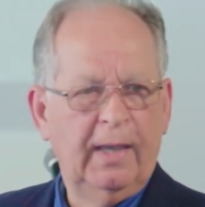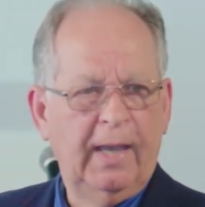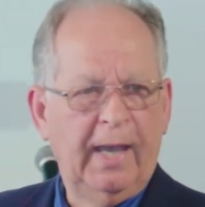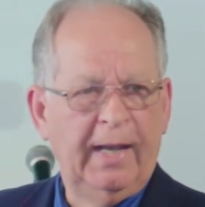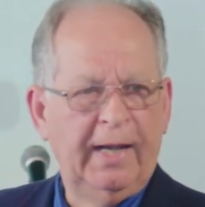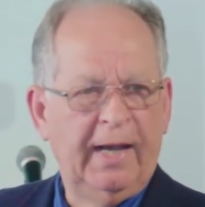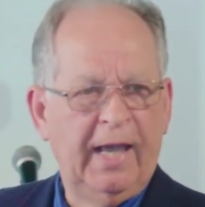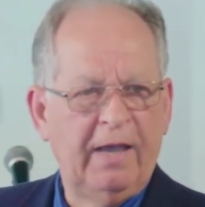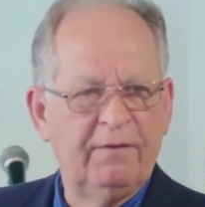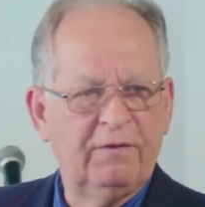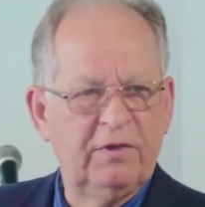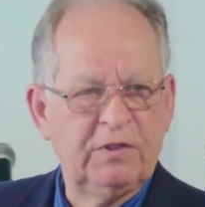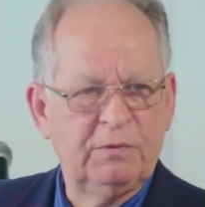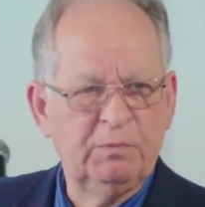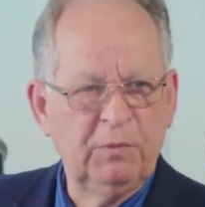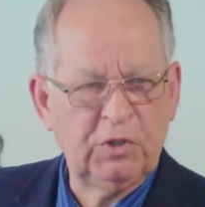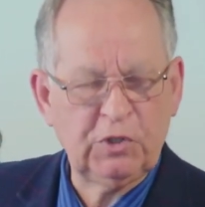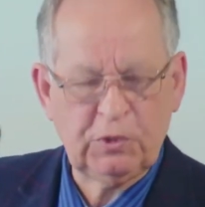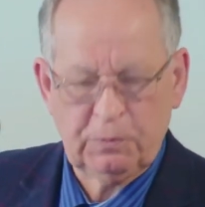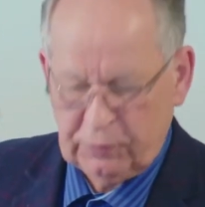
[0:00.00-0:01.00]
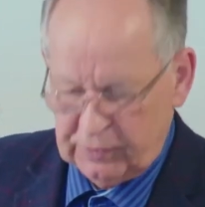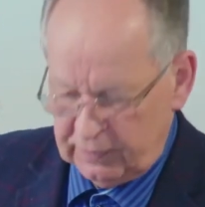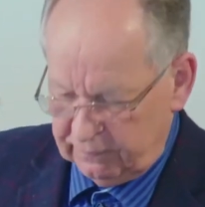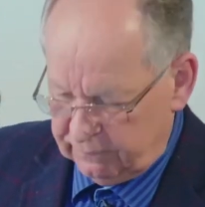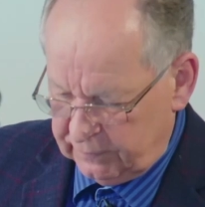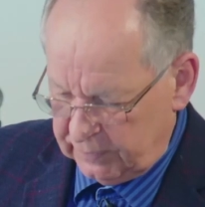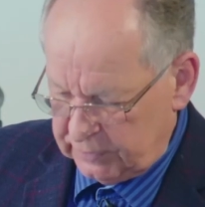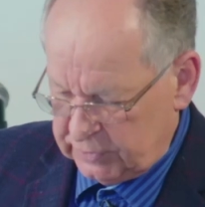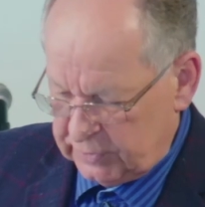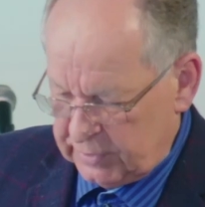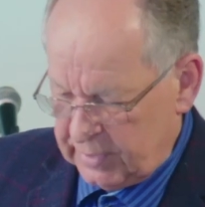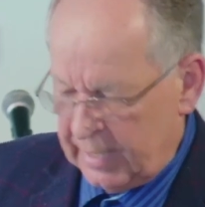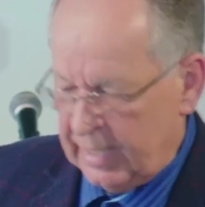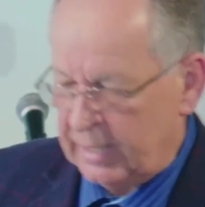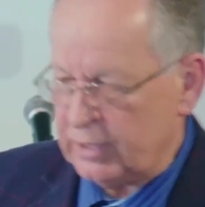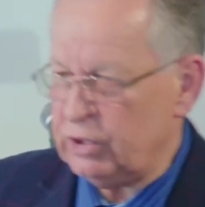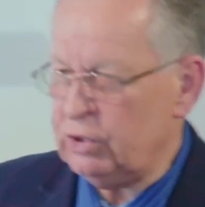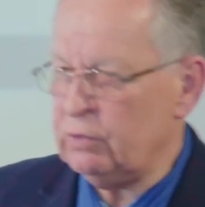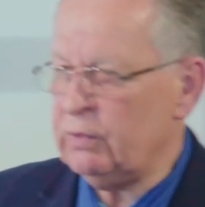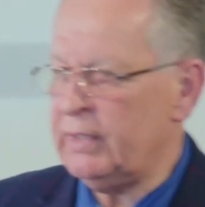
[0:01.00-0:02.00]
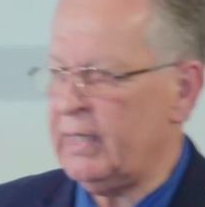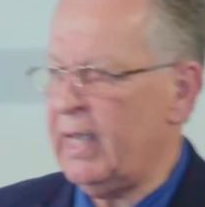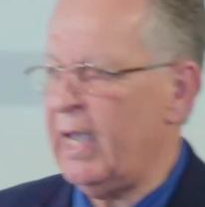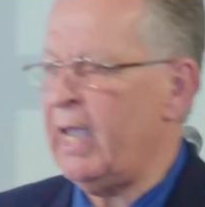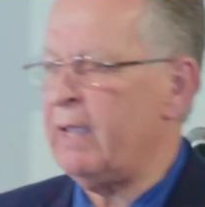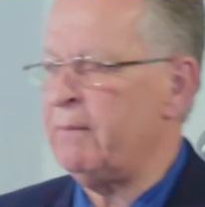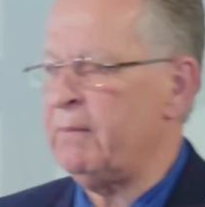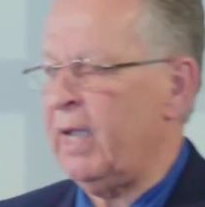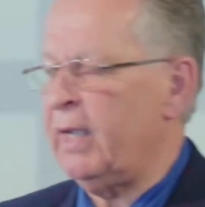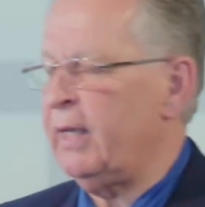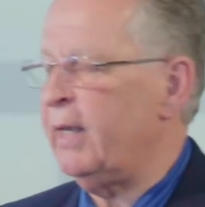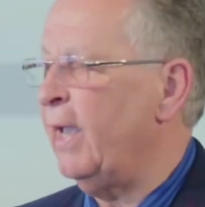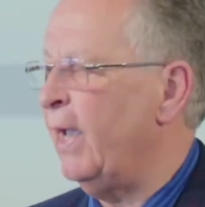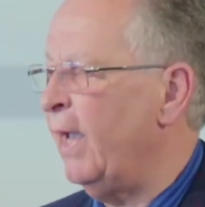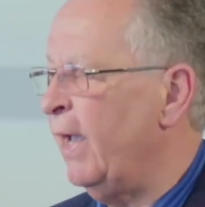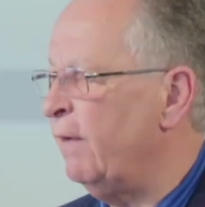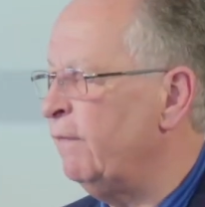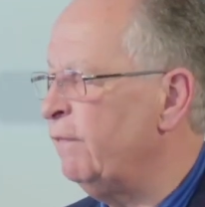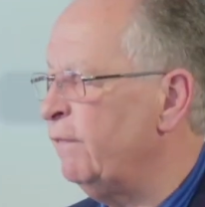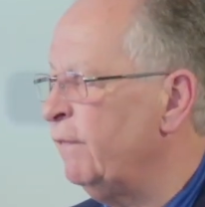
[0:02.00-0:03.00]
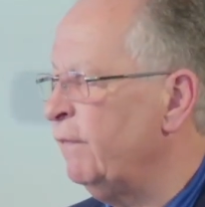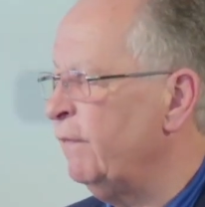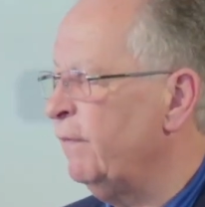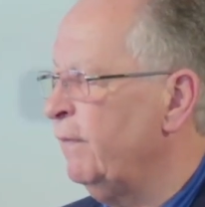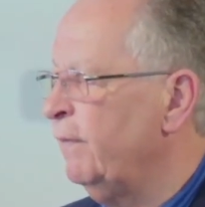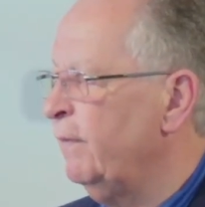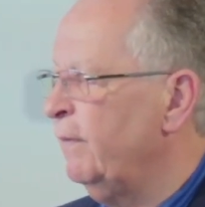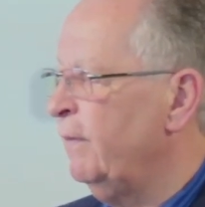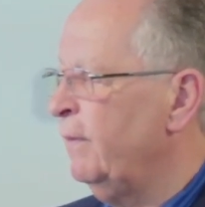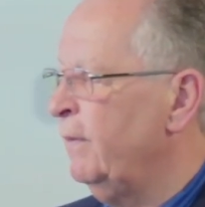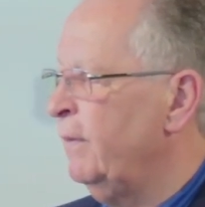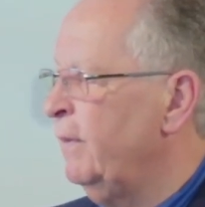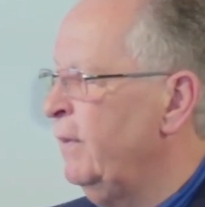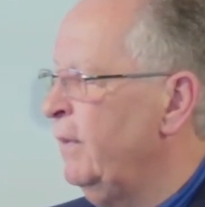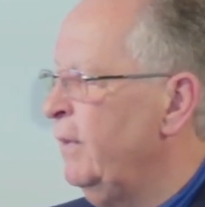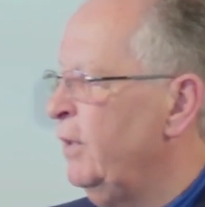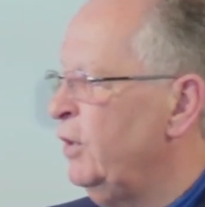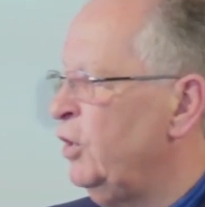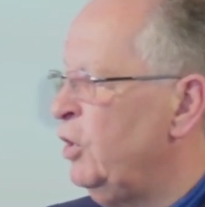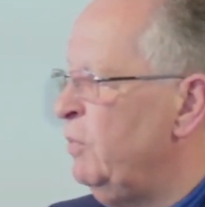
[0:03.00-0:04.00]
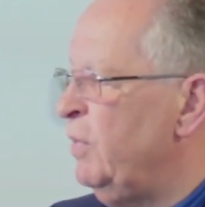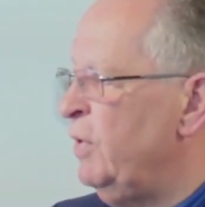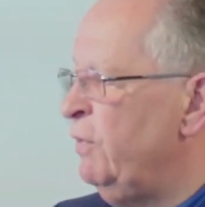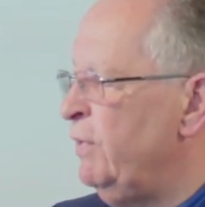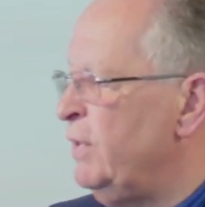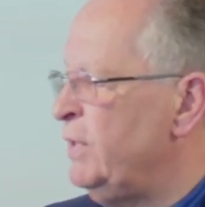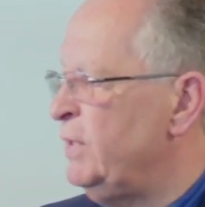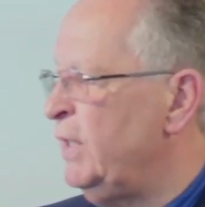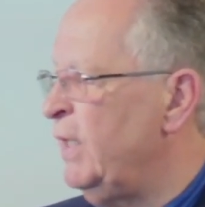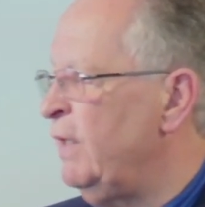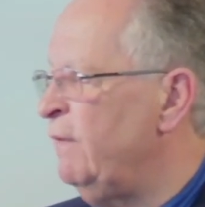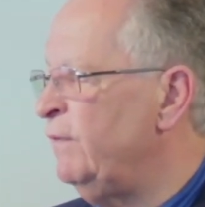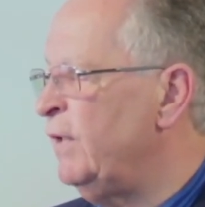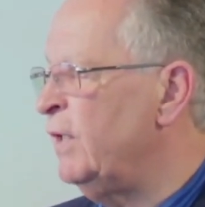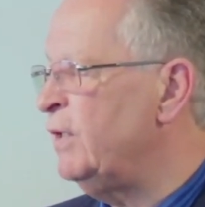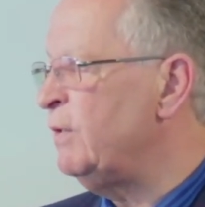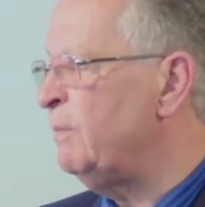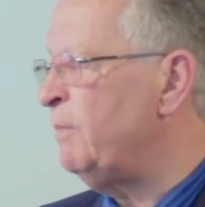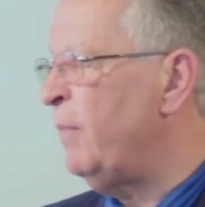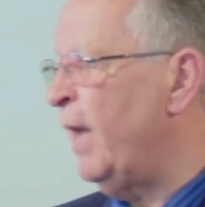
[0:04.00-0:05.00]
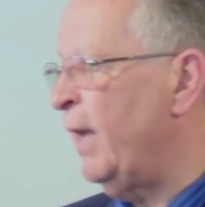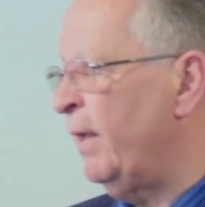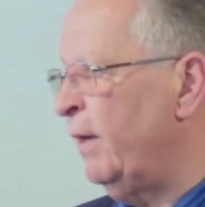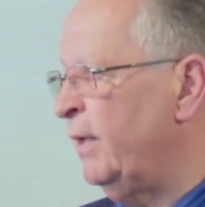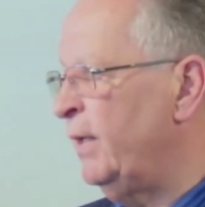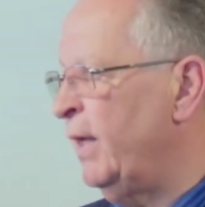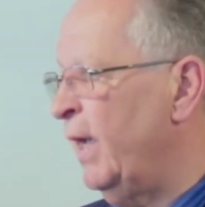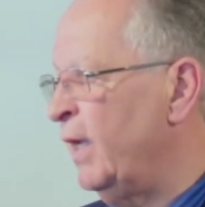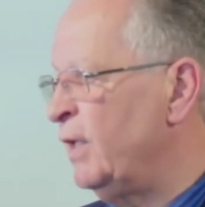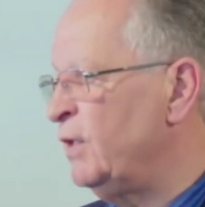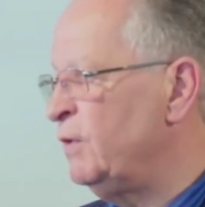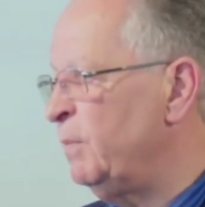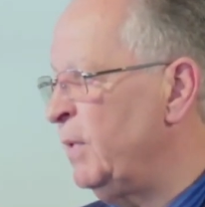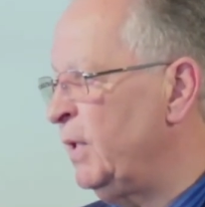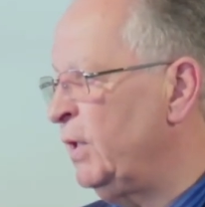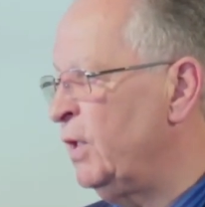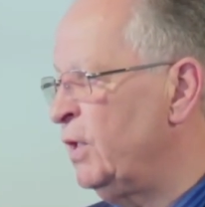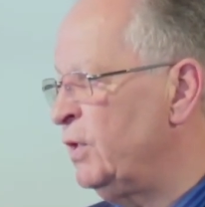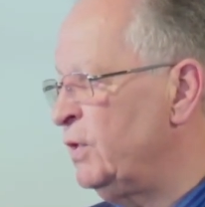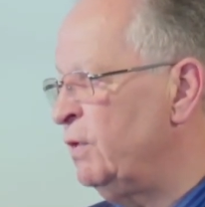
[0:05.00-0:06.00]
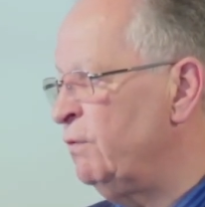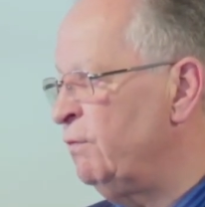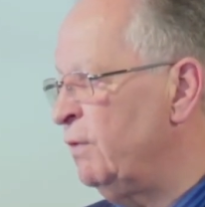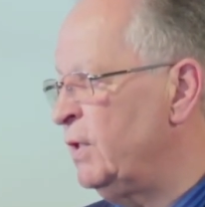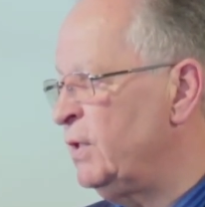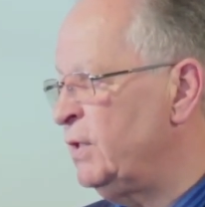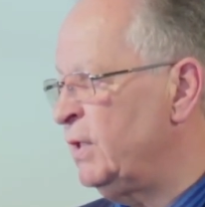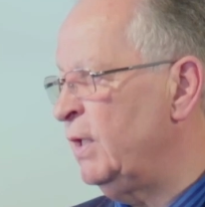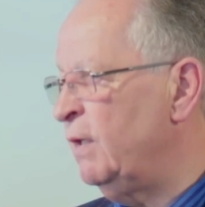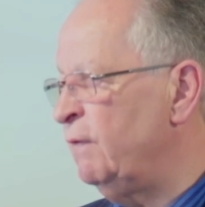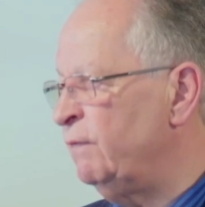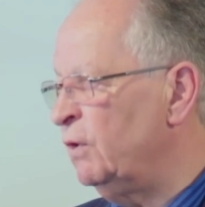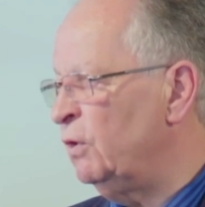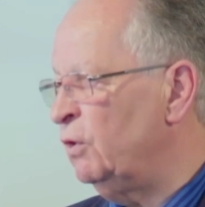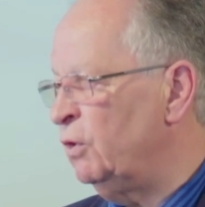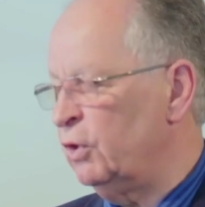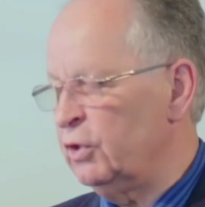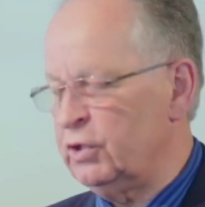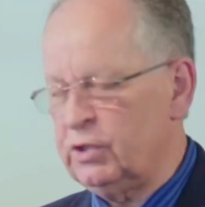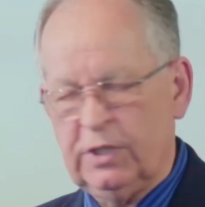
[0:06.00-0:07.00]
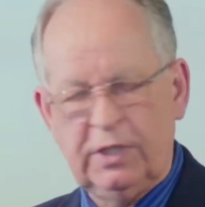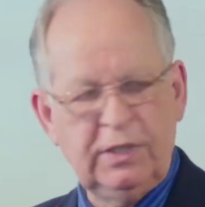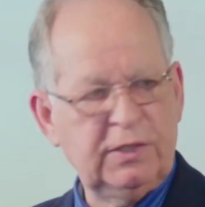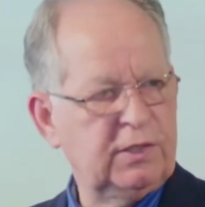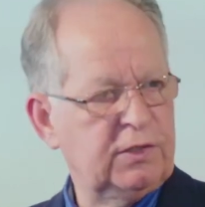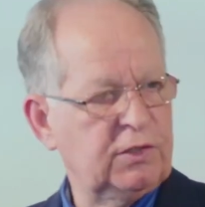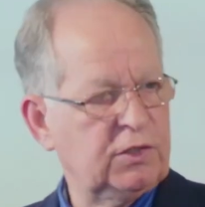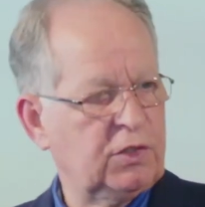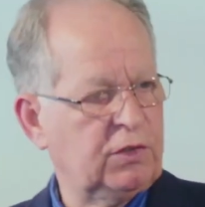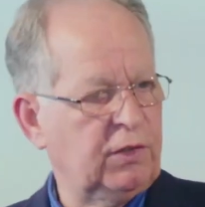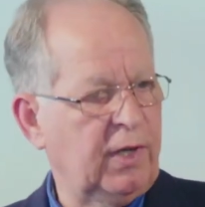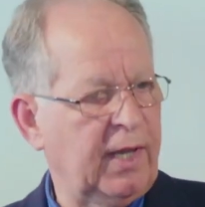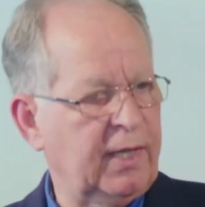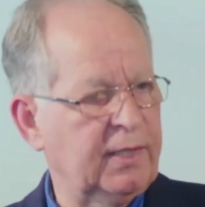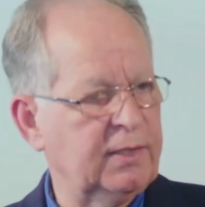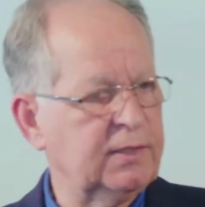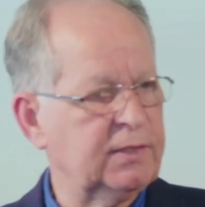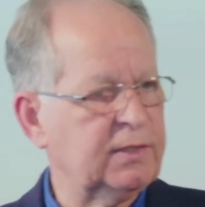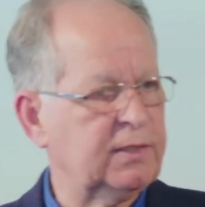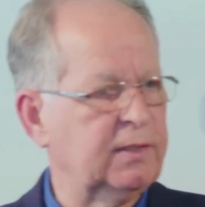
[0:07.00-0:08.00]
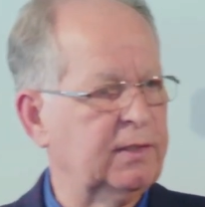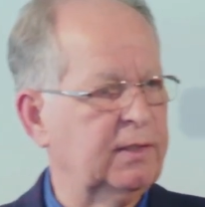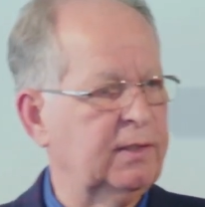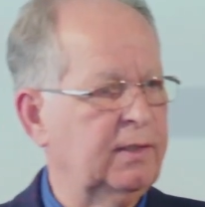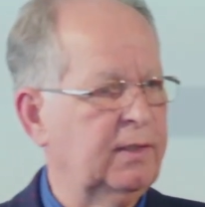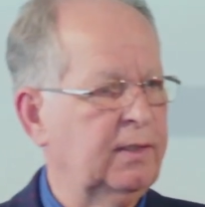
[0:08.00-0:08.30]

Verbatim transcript: and have as much privilege that you and I might have to be received into paradise because he received the Lord Jesus Christ